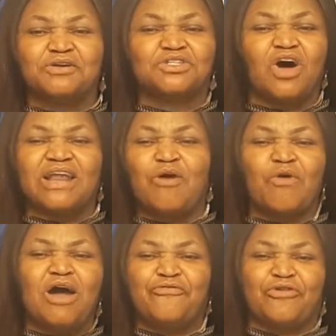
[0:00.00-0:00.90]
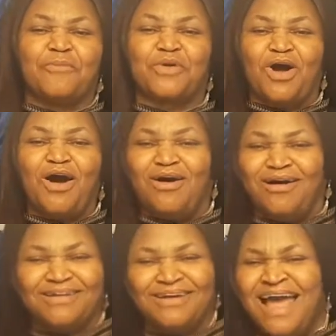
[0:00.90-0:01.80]
turn away from
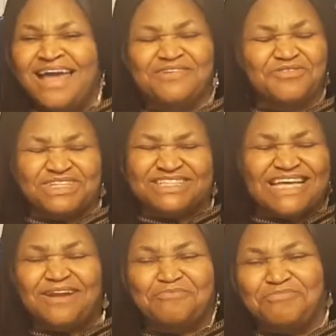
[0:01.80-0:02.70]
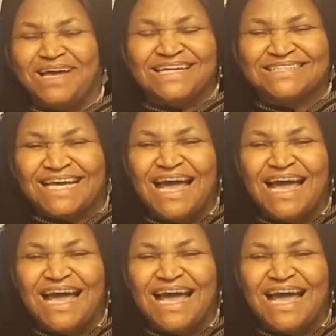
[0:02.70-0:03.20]
God in resentment,